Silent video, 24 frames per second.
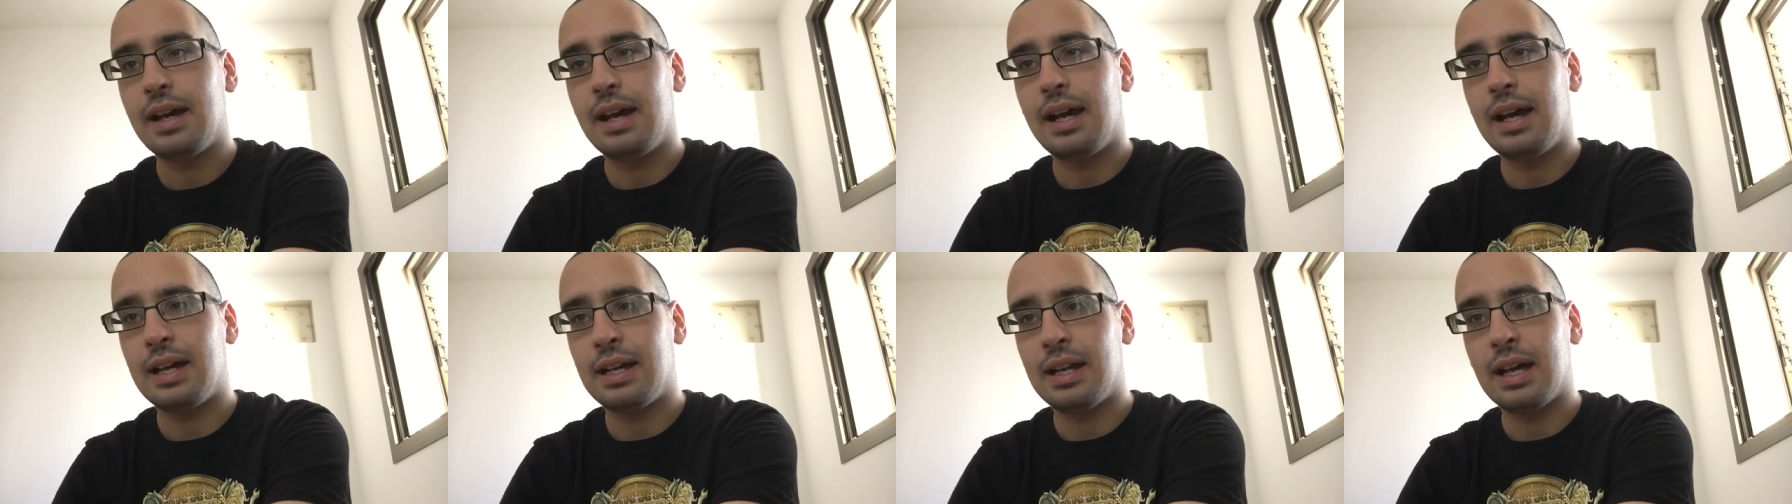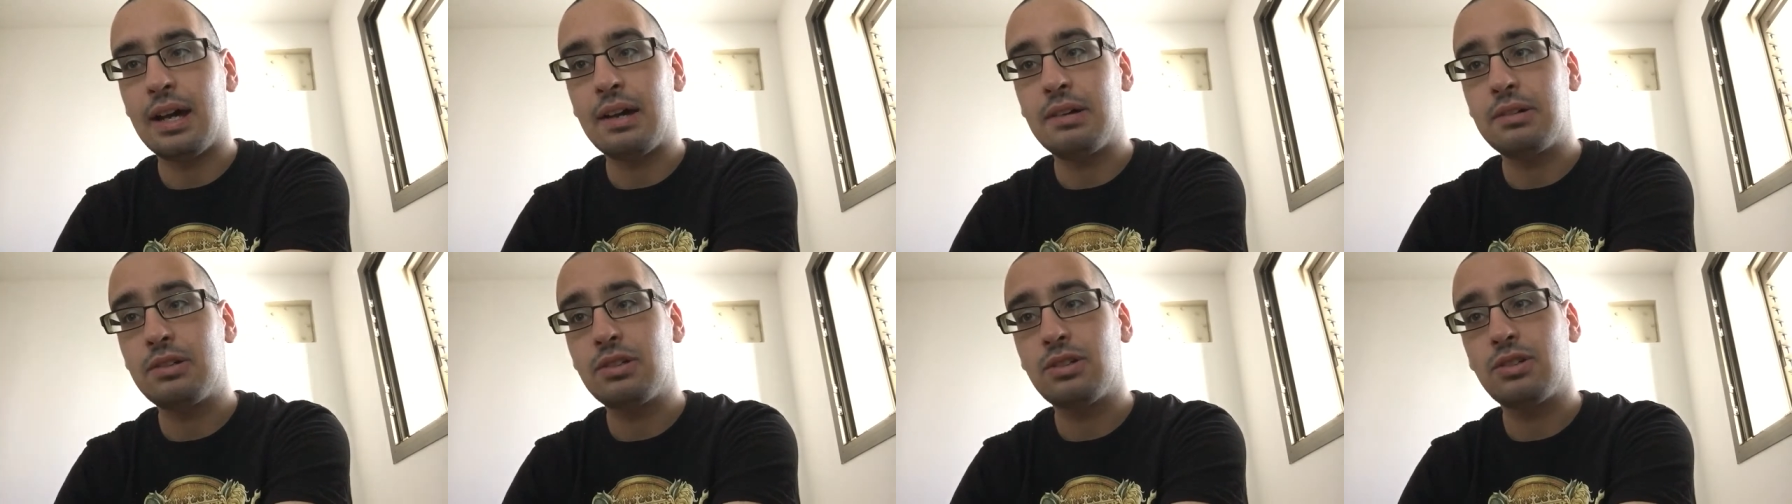
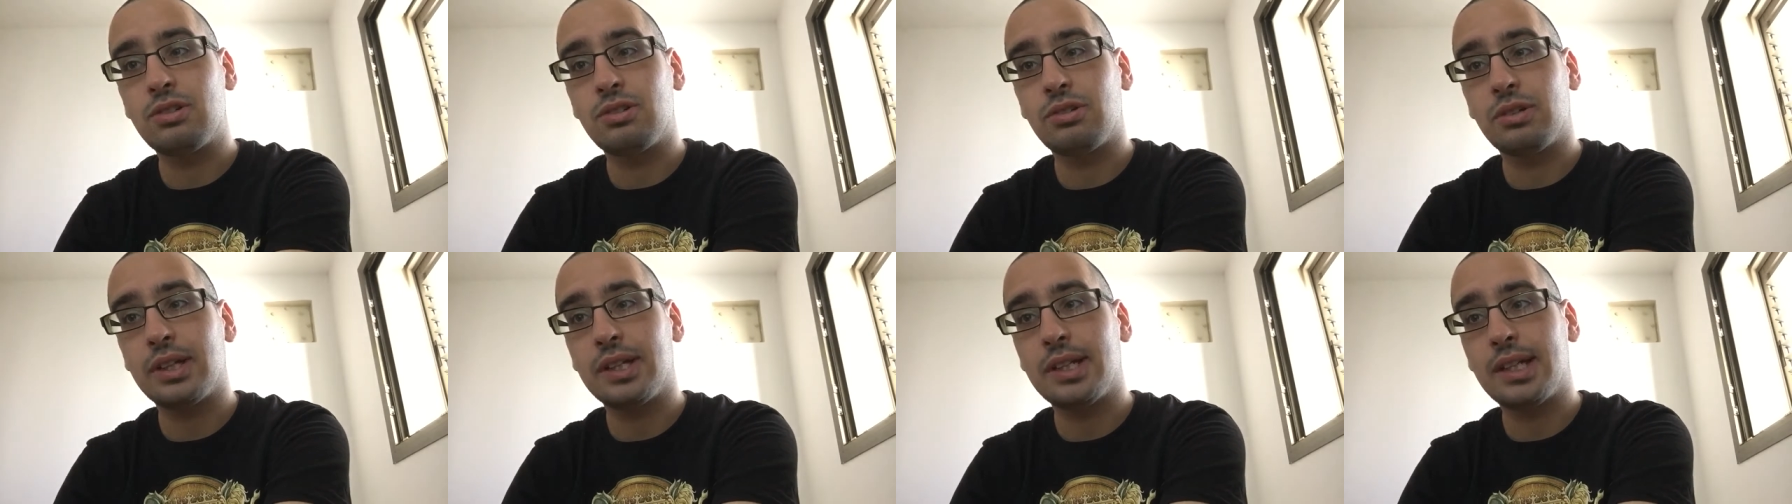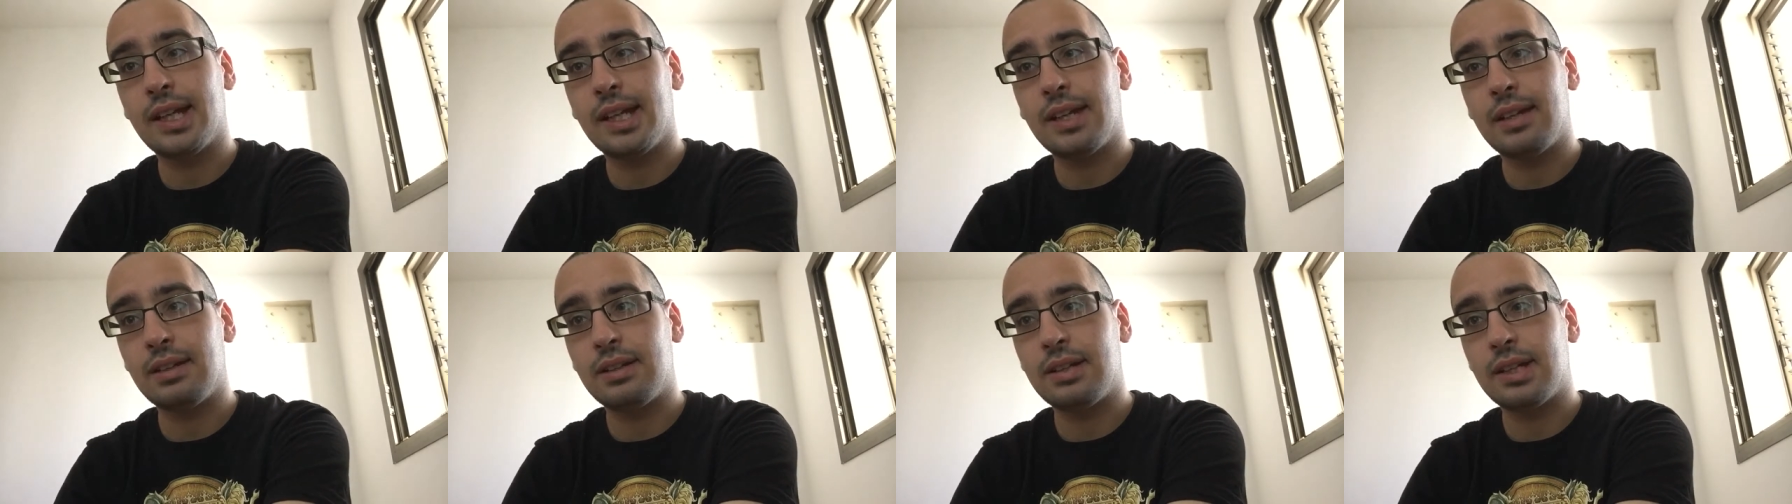allowed to
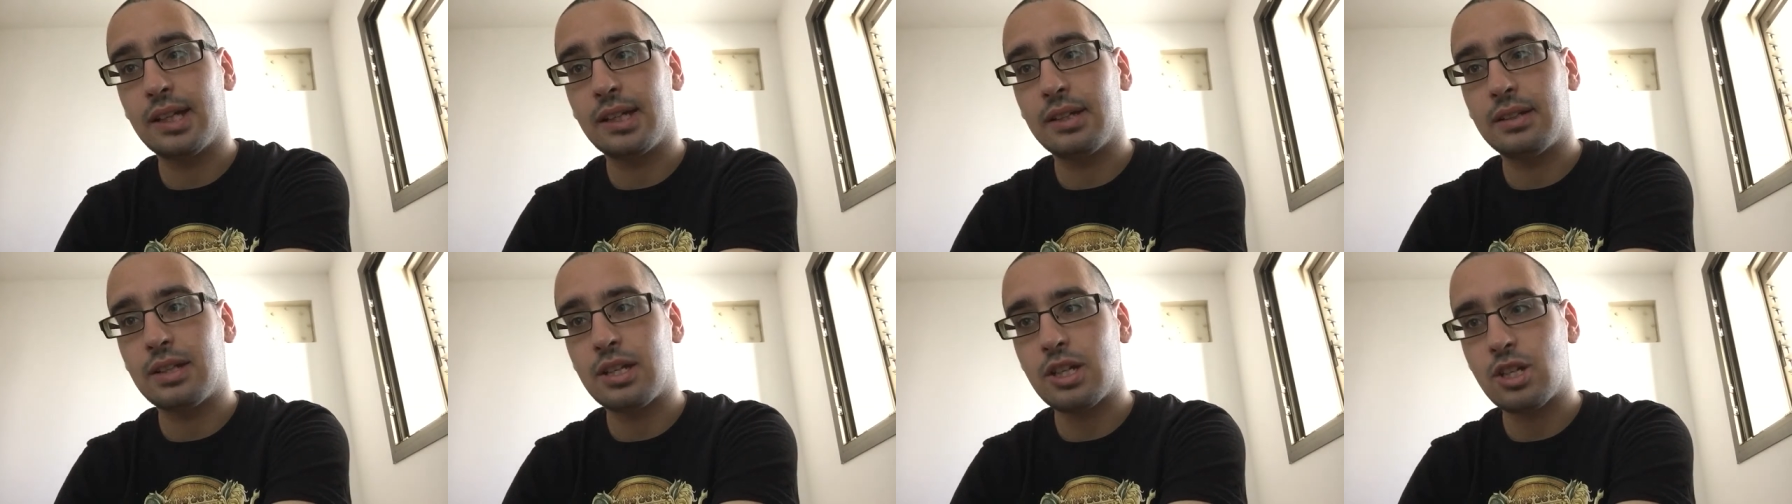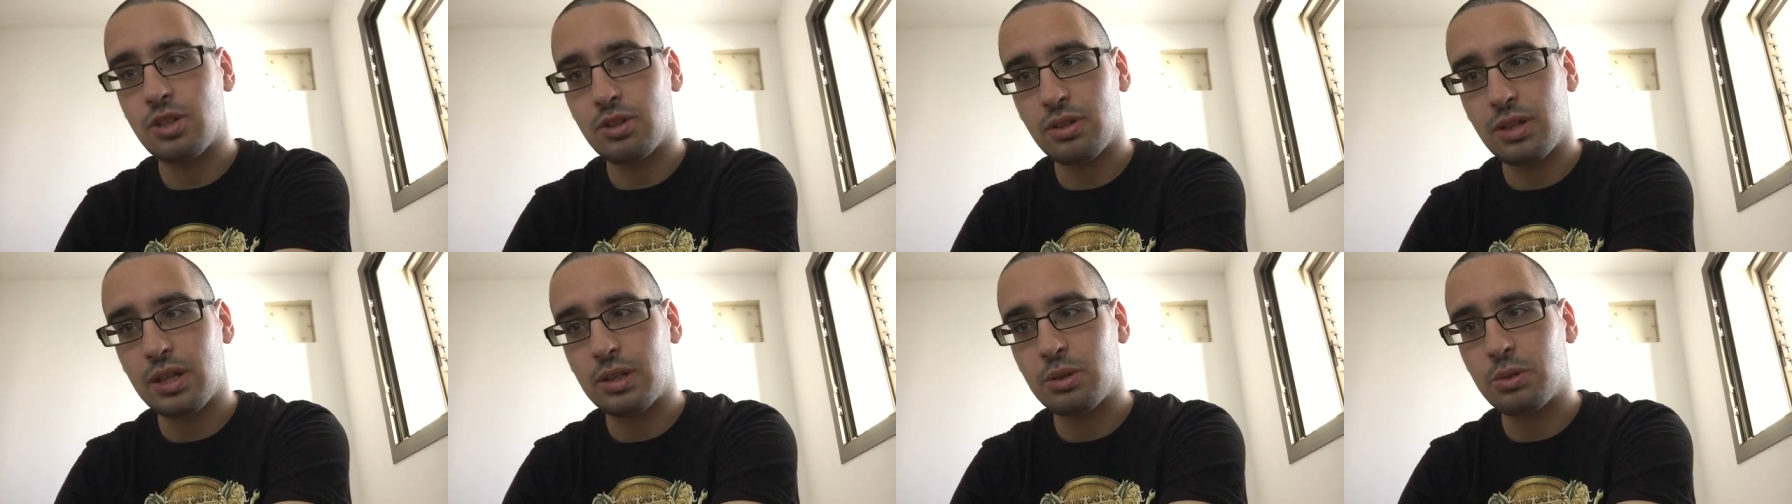retain
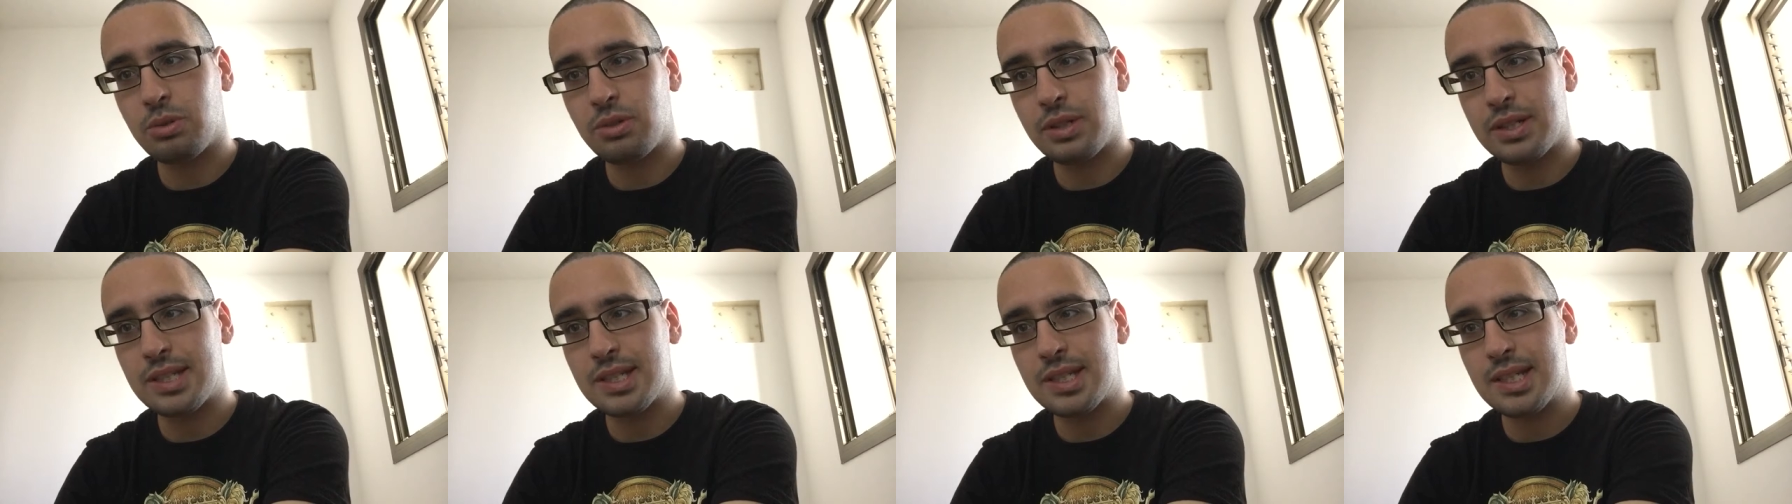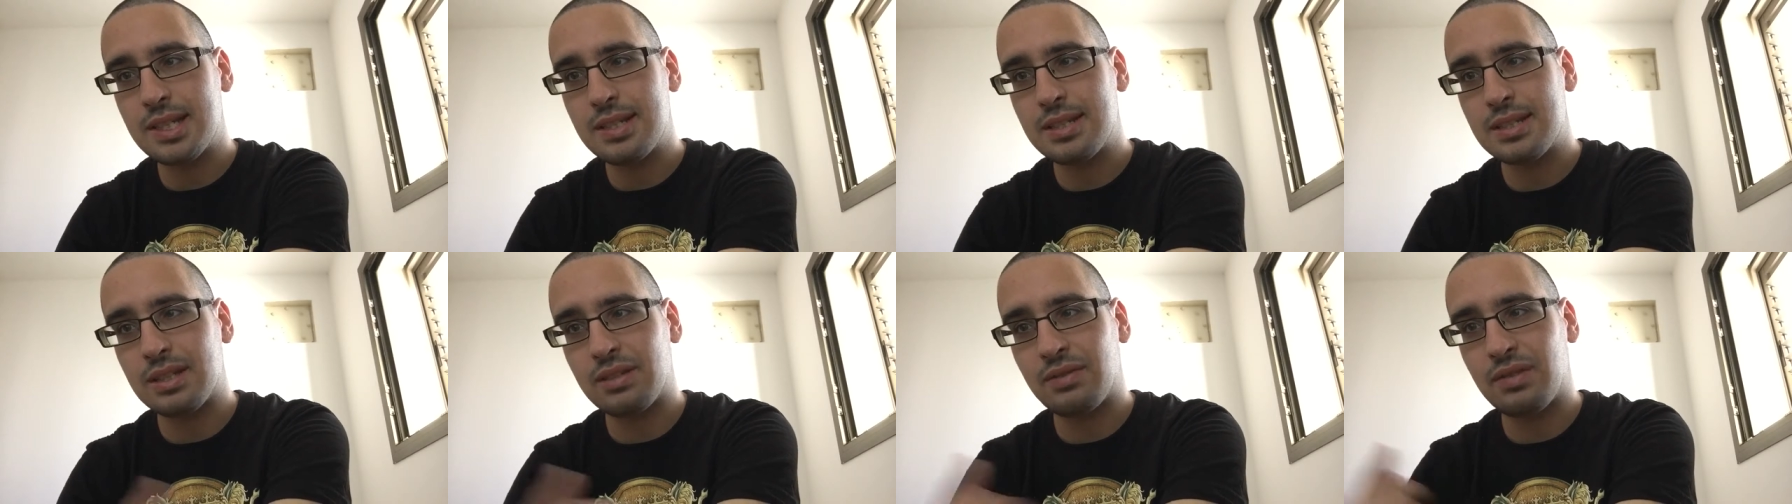international currencies